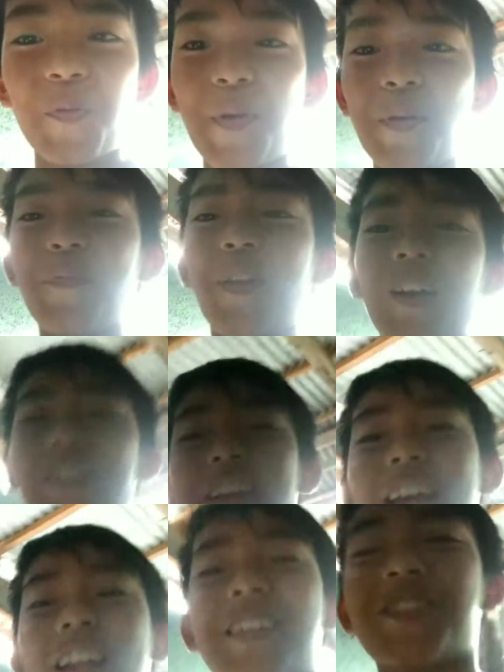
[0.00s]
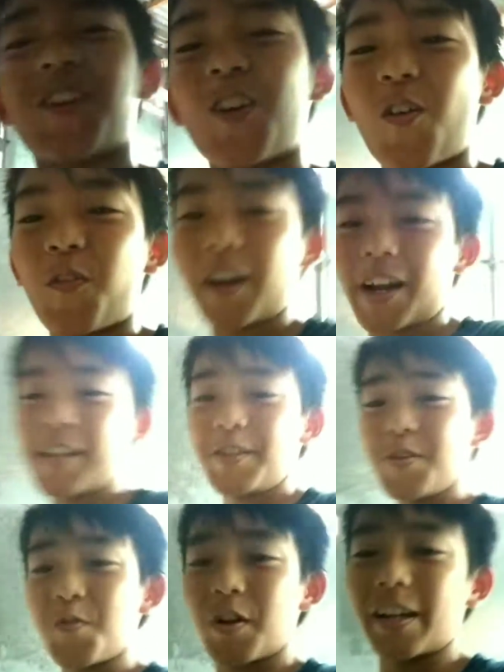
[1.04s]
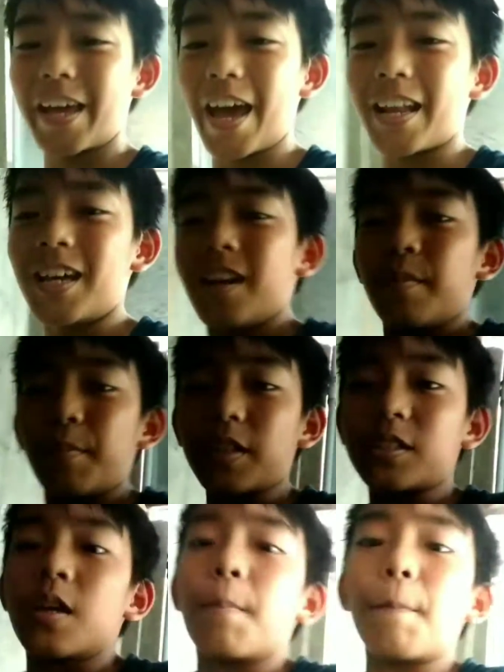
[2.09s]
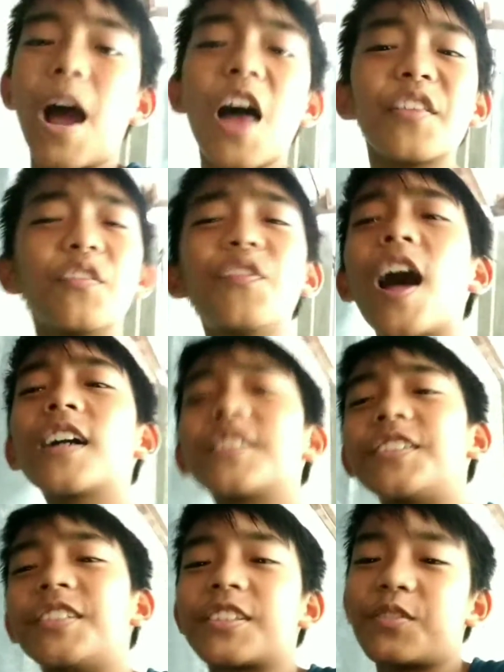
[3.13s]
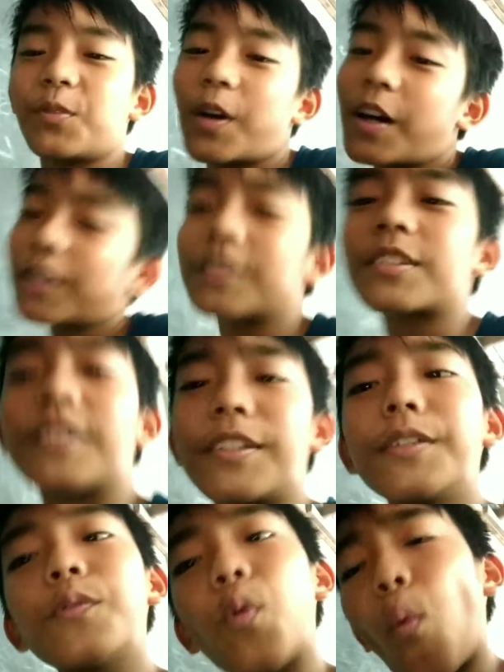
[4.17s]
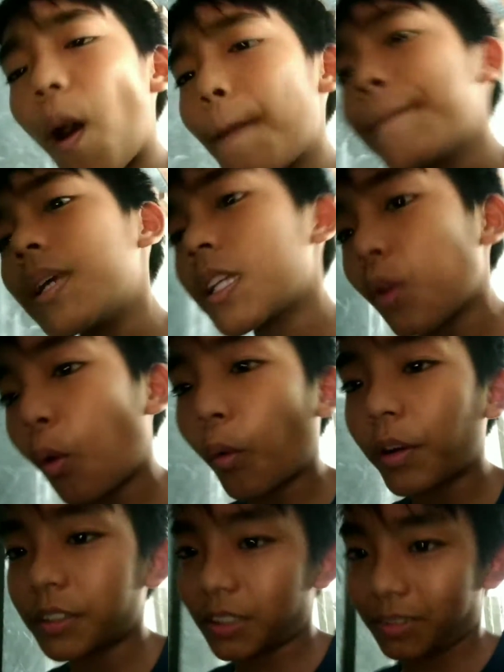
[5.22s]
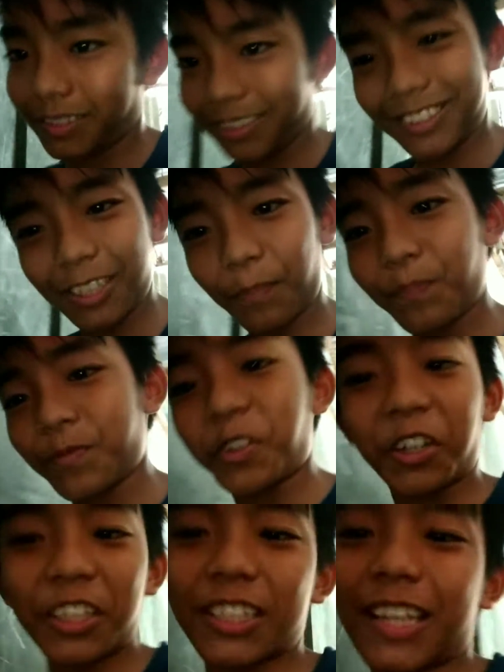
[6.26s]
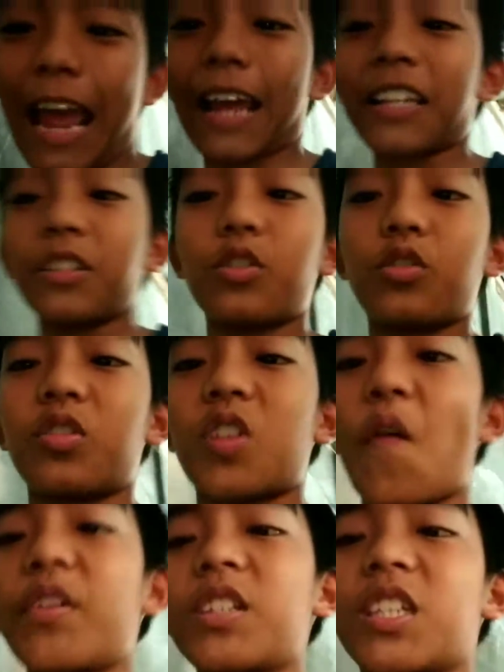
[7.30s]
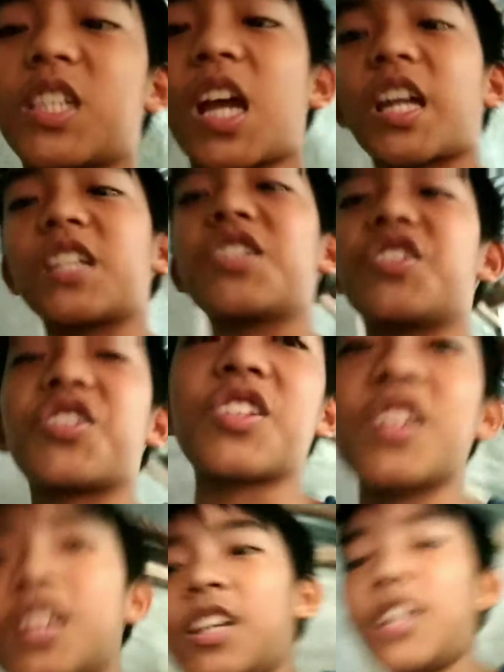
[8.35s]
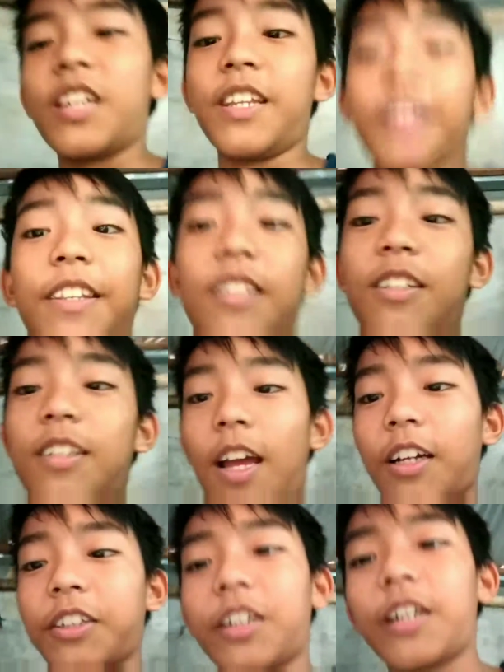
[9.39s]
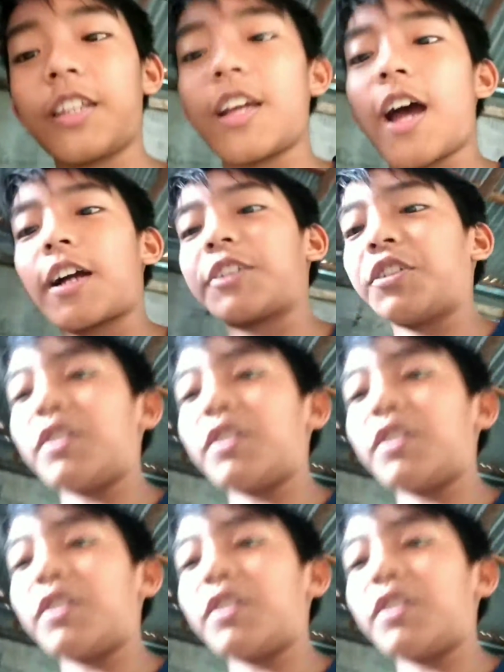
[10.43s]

my vlogs again and start over a new one again because my other vlogs just runs in one minute or some 30 seconds, 7 seconds. It's actually